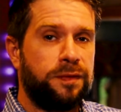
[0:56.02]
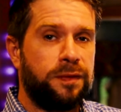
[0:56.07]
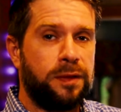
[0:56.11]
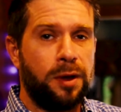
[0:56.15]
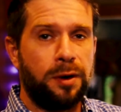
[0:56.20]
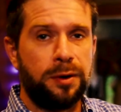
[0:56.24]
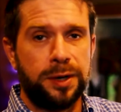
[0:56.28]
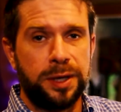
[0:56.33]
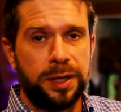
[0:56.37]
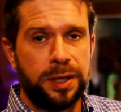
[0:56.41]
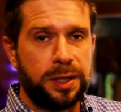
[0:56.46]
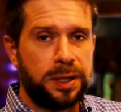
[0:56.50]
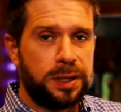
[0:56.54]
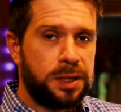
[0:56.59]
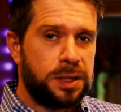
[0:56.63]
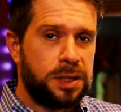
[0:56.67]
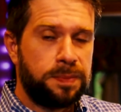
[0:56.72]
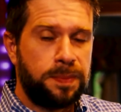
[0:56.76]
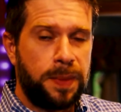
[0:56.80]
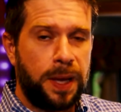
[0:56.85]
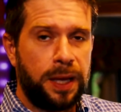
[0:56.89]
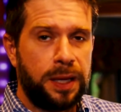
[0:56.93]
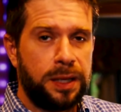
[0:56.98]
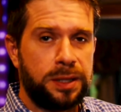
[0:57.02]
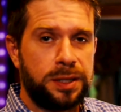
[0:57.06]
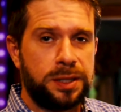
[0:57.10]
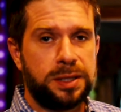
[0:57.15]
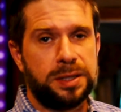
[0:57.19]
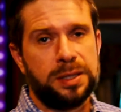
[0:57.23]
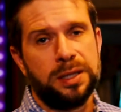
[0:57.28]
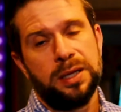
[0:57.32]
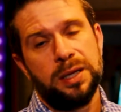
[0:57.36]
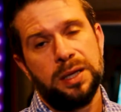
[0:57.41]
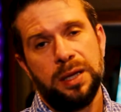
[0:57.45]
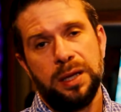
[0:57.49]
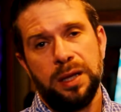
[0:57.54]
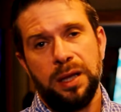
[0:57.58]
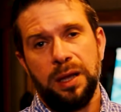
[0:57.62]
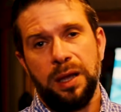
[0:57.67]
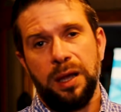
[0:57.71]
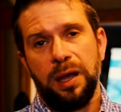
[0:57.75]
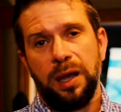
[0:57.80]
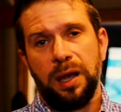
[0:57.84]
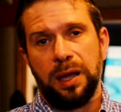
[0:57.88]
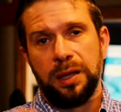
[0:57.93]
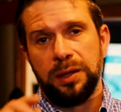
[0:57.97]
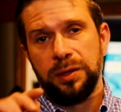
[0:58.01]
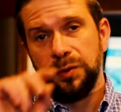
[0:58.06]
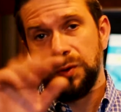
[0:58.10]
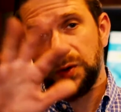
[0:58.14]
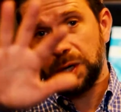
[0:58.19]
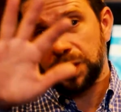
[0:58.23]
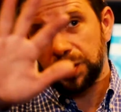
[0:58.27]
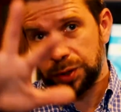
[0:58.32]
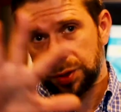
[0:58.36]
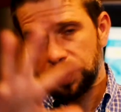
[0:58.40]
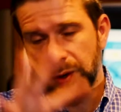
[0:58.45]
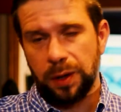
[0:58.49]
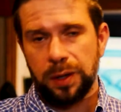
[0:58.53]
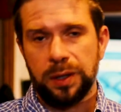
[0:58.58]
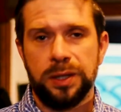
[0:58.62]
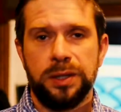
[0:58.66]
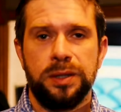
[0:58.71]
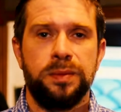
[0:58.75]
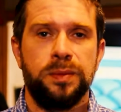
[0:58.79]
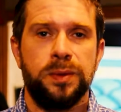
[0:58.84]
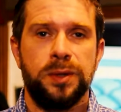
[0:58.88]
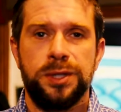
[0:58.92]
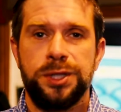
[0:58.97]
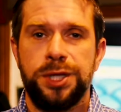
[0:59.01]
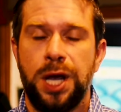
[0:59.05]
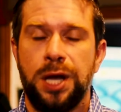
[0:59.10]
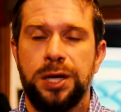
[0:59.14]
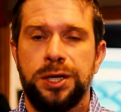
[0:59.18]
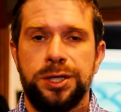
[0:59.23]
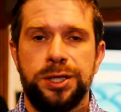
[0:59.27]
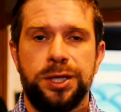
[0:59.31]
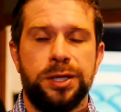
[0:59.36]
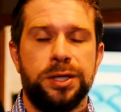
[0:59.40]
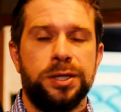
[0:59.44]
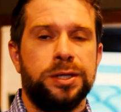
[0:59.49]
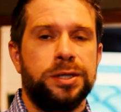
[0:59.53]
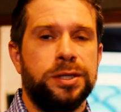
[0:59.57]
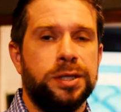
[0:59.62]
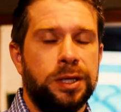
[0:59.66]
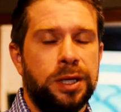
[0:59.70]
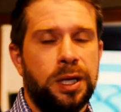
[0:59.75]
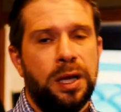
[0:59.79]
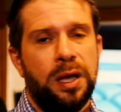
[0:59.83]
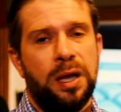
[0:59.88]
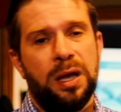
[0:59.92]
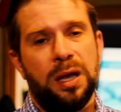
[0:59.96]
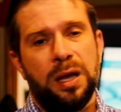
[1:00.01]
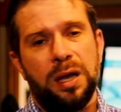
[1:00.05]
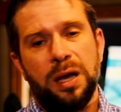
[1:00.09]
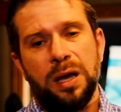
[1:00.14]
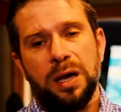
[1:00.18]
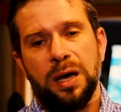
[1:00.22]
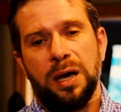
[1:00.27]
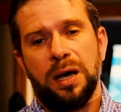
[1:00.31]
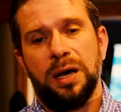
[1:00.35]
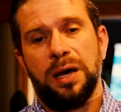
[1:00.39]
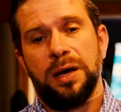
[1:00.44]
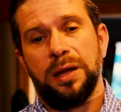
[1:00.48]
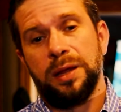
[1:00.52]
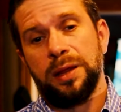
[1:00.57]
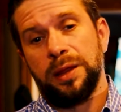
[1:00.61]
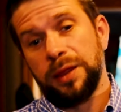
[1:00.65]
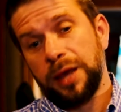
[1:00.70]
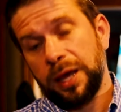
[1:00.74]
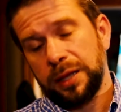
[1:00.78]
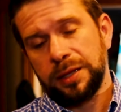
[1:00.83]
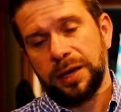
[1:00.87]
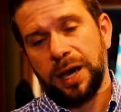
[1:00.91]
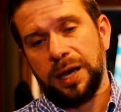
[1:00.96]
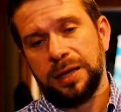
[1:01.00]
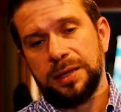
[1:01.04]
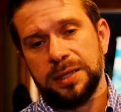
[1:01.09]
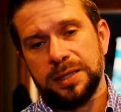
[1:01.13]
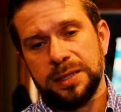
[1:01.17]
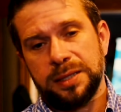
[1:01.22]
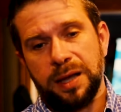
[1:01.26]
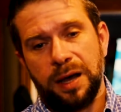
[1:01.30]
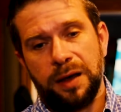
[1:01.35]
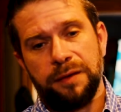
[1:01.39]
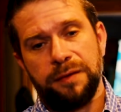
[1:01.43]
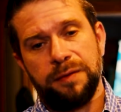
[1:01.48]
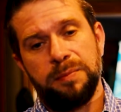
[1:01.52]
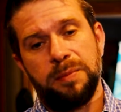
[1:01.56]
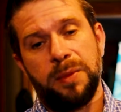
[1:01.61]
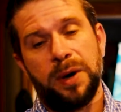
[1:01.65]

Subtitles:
floating in space and you control it with gestures. That kind of stuff.